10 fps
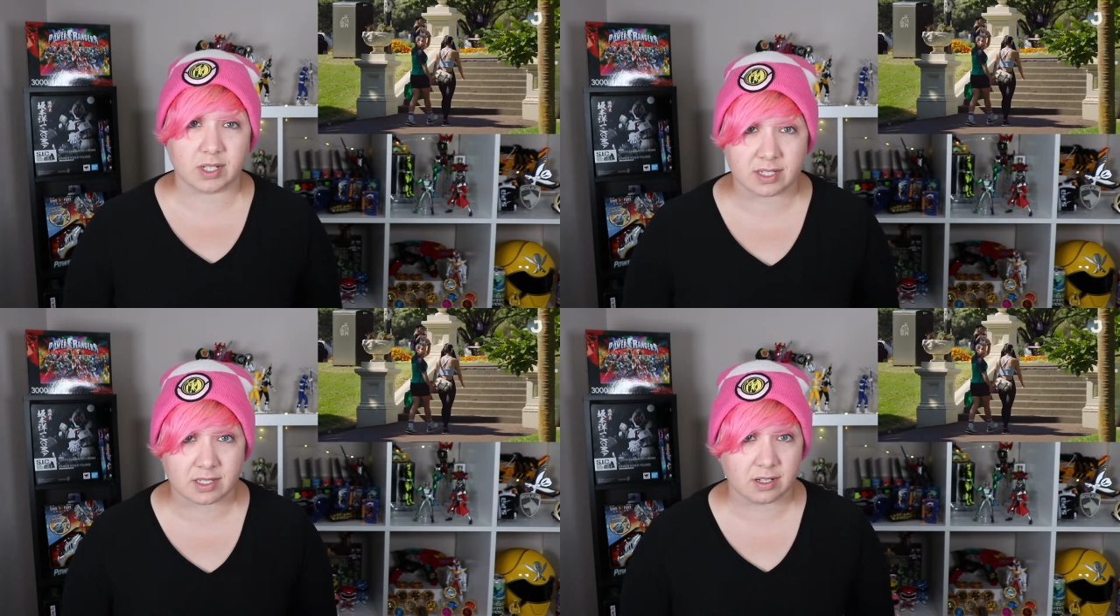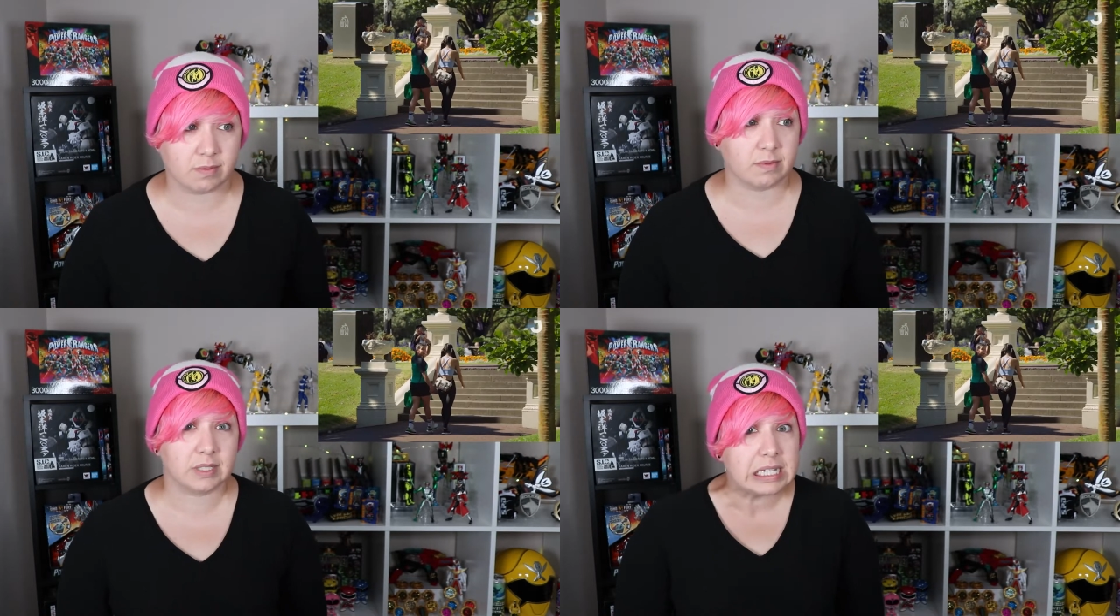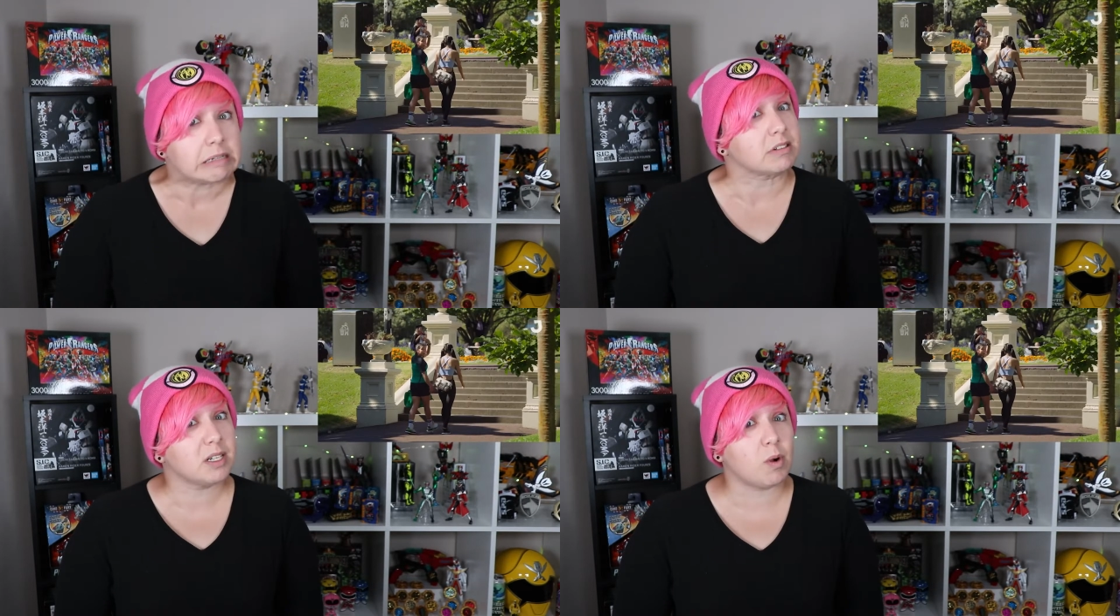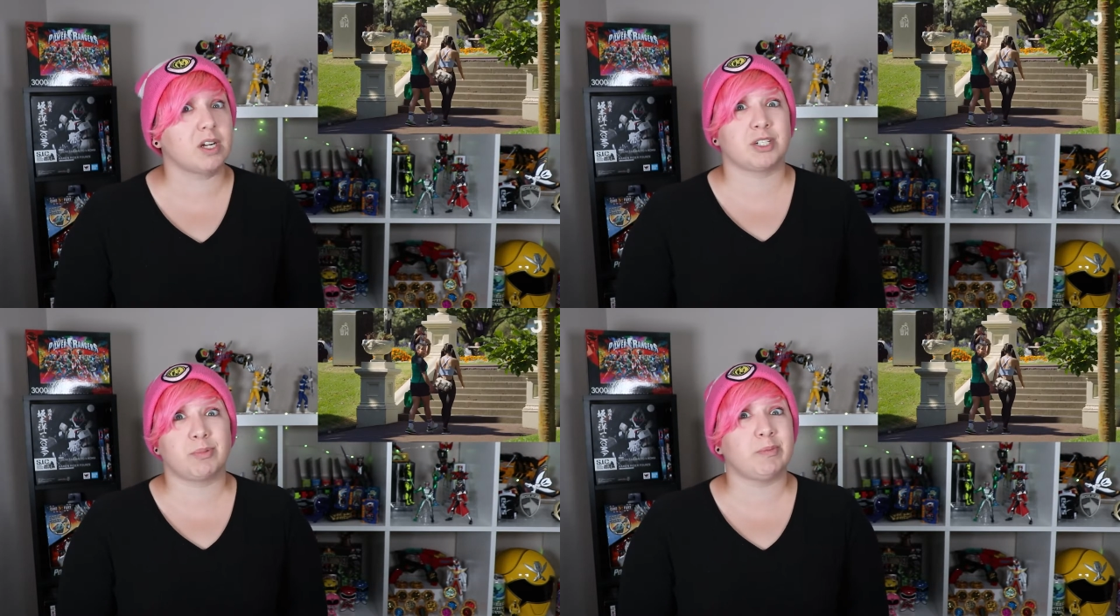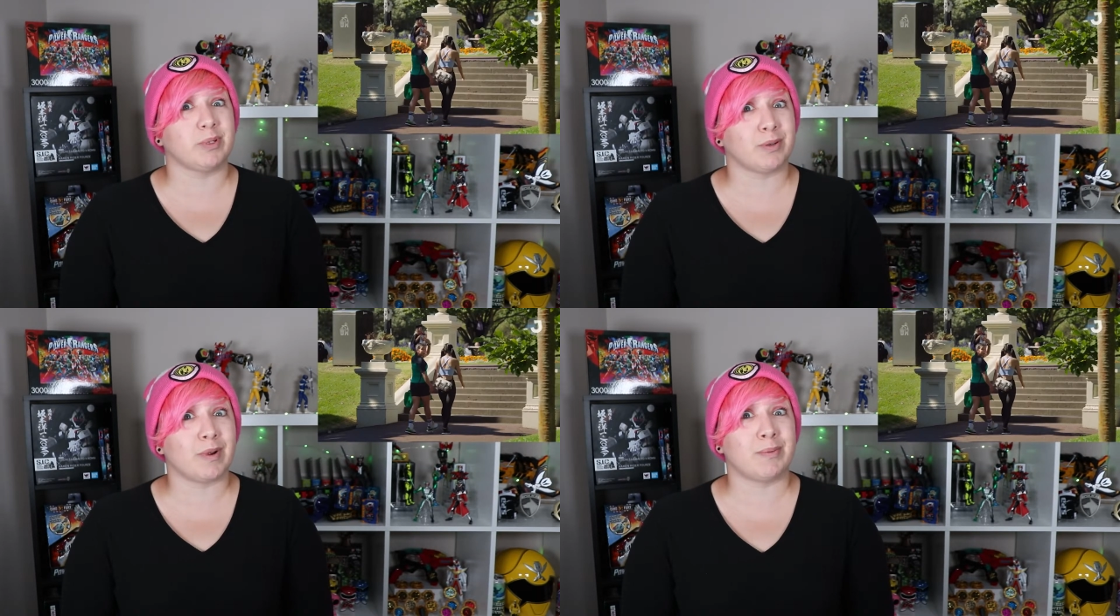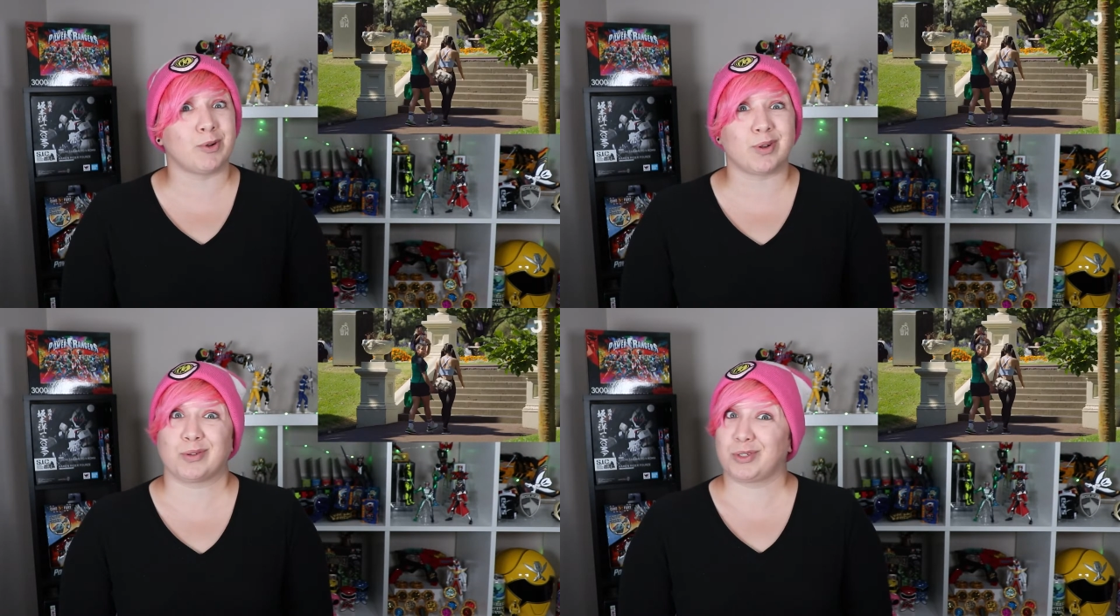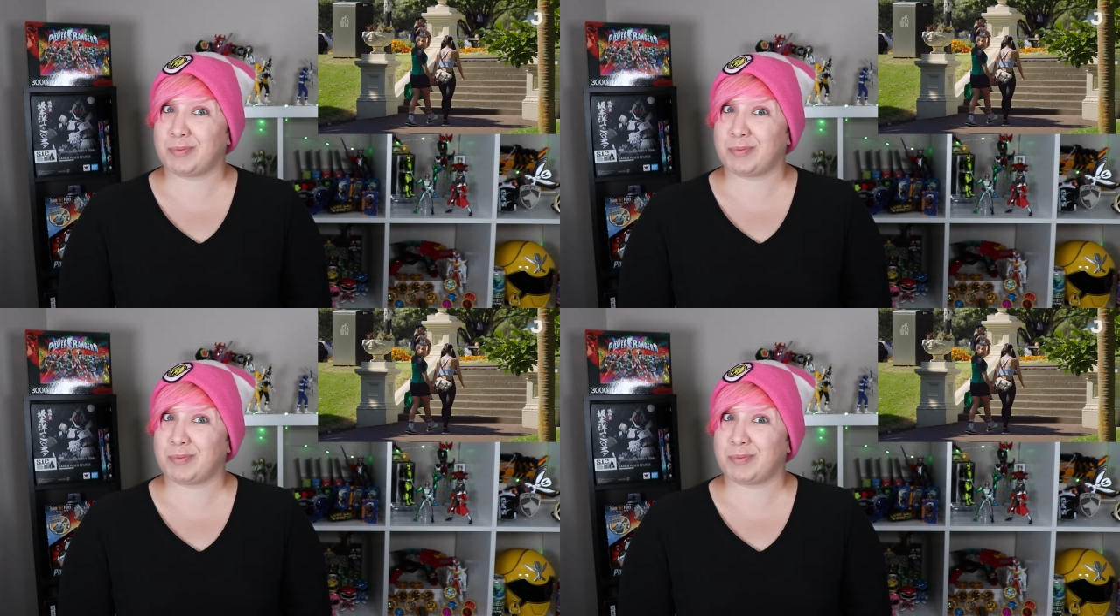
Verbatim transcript: 'cause you're literally watching people in rainbow-colored